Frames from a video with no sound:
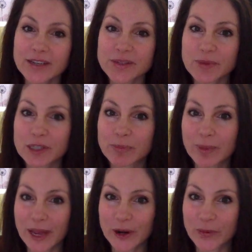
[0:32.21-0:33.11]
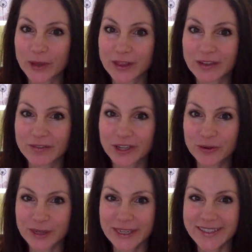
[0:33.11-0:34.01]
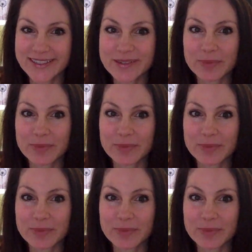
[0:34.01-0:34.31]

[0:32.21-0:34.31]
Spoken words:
does much better with leafy greens,